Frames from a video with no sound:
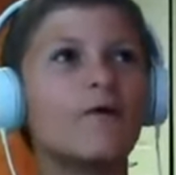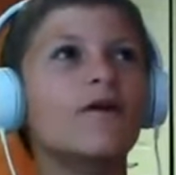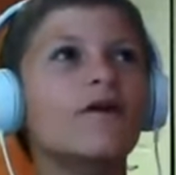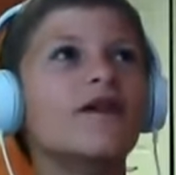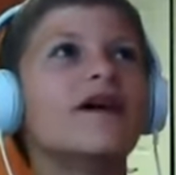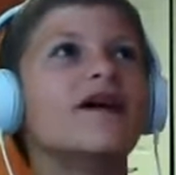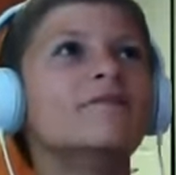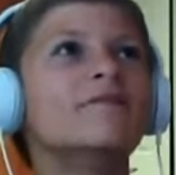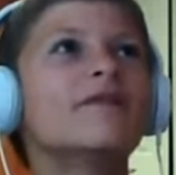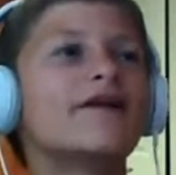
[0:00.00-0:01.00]

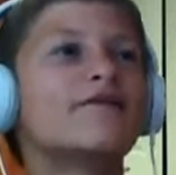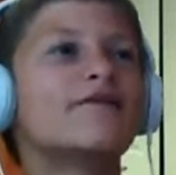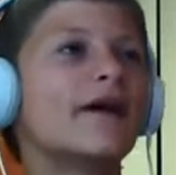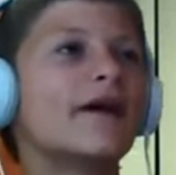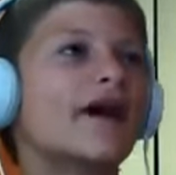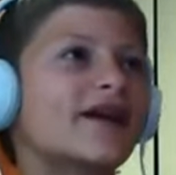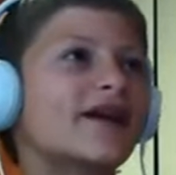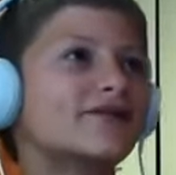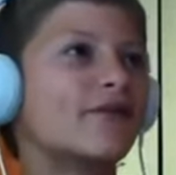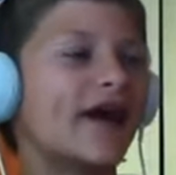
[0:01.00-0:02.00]
Well, be like from the
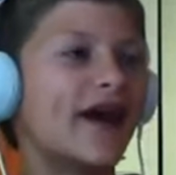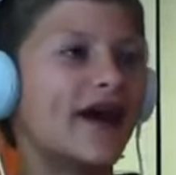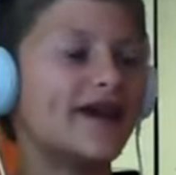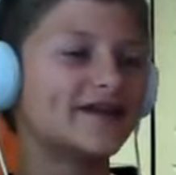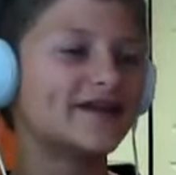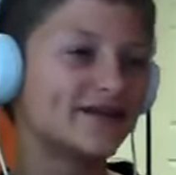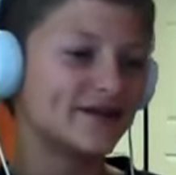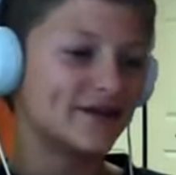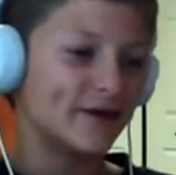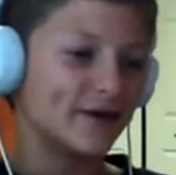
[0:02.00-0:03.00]
80s
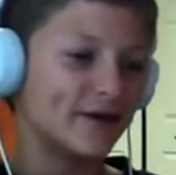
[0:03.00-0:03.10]
to